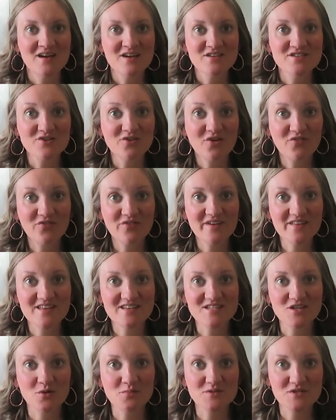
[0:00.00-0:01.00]
So hopefully
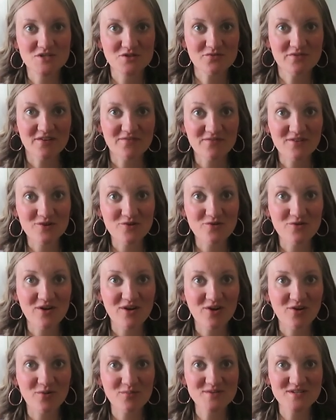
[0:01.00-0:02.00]
this helps you if you
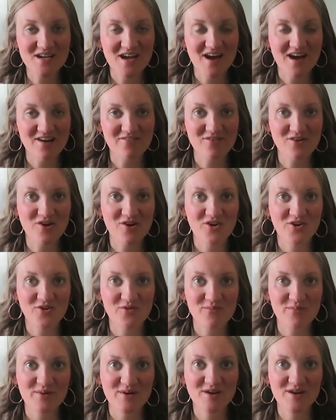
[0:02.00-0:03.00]
hope to have a
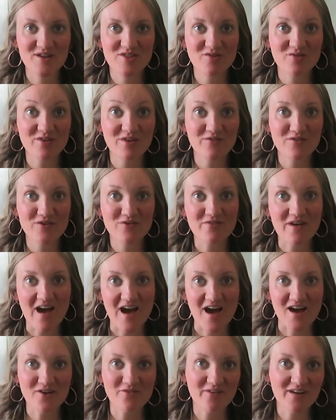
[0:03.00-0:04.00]
home birth or if you've
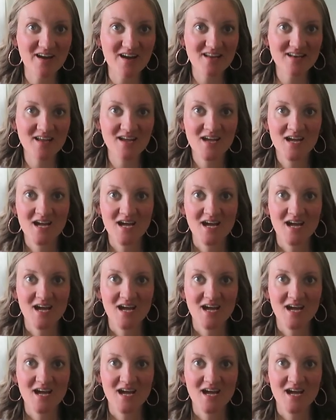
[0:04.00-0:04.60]
had one.